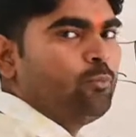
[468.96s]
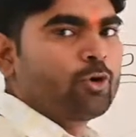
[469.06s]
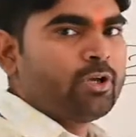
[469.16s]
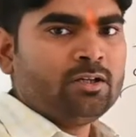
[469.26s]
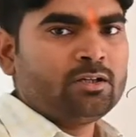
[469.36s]

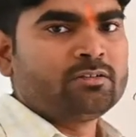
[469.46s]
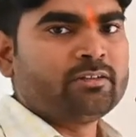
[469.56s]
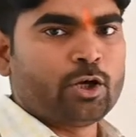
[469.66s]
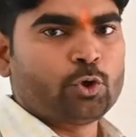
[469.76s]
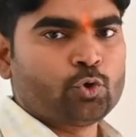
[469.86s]
Okay,
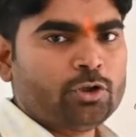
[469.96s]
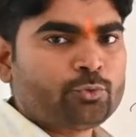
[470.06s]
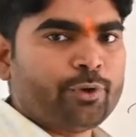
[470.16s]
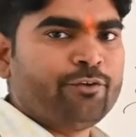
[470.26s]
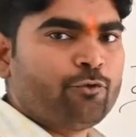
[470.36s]
there are total
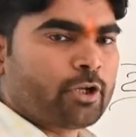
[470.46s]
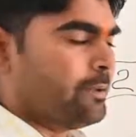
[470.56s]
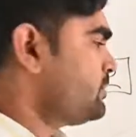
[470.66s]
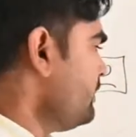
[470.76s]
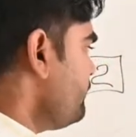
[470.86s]
24
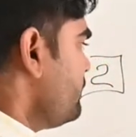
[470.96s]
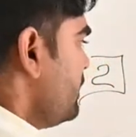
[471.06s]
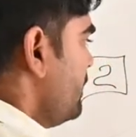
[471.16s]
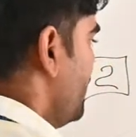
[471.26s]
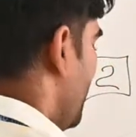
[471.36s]
types of
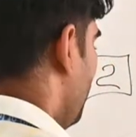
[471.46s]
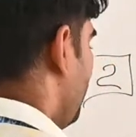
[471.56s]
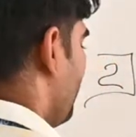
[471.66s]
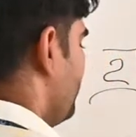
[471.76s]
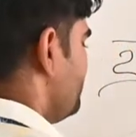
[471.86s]

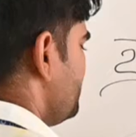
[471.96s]
helping verbs.